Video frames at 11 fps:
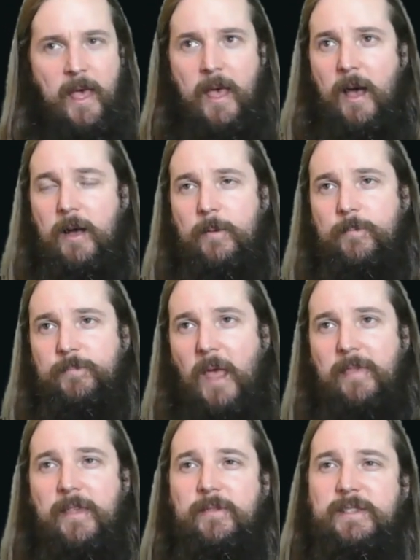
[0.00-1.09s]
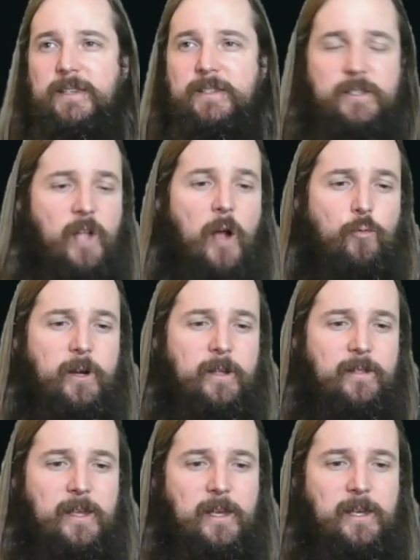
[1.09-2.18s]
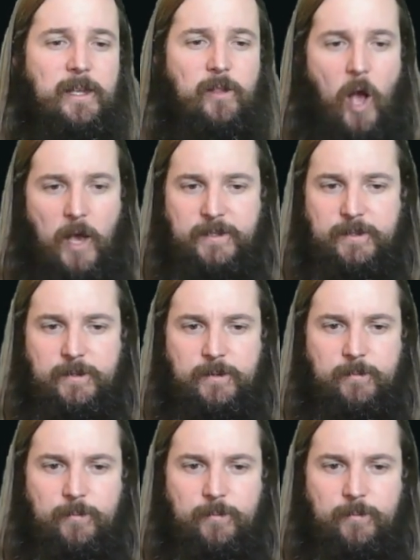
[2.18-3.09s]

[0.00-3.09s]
And then this list is not running the Get Losts,